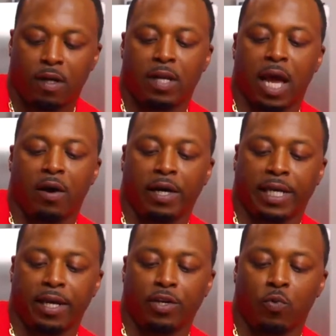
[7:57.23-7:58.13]
Now,
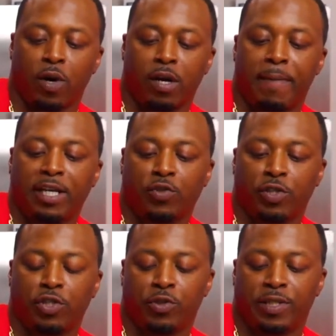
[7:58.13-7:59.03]
again, you want to make sure
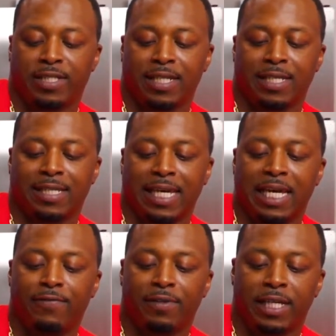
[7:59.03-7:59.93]
you do this as
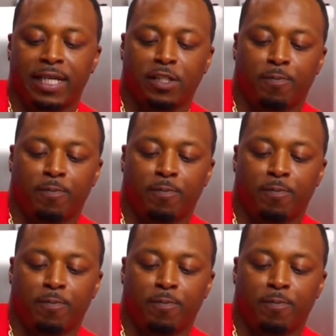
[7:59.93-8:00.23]
evenly as